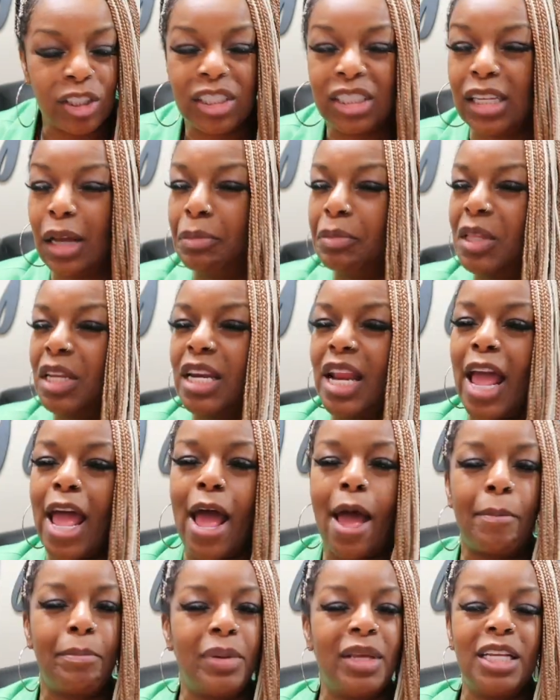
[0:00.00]
or something
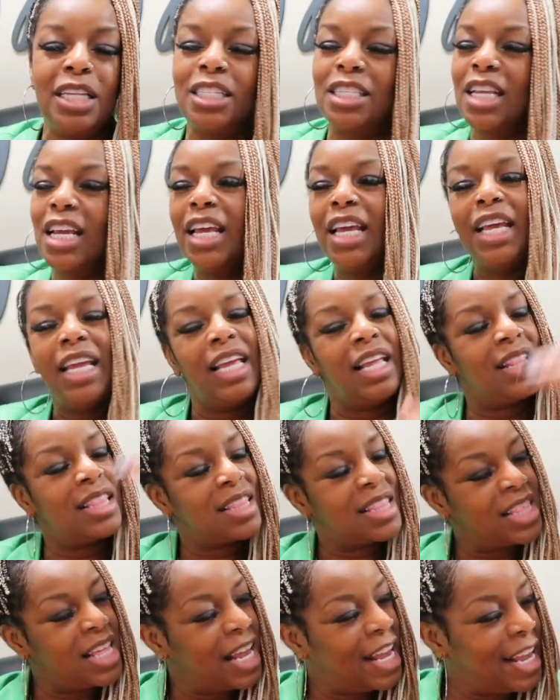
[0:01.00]
happens and
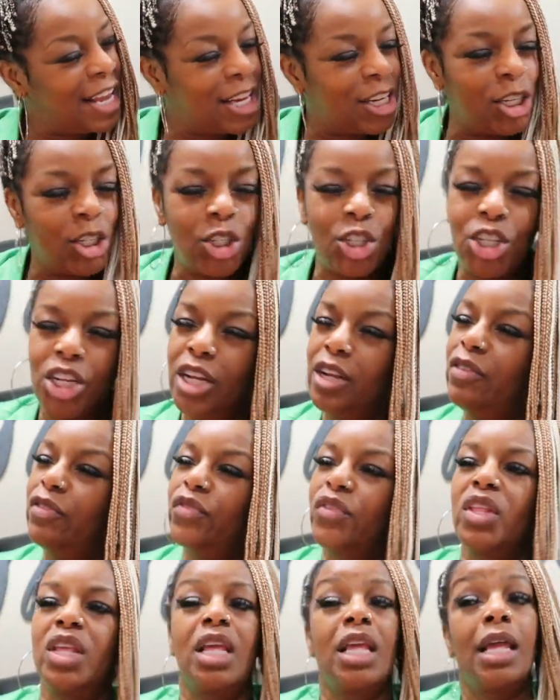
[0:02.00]
things shift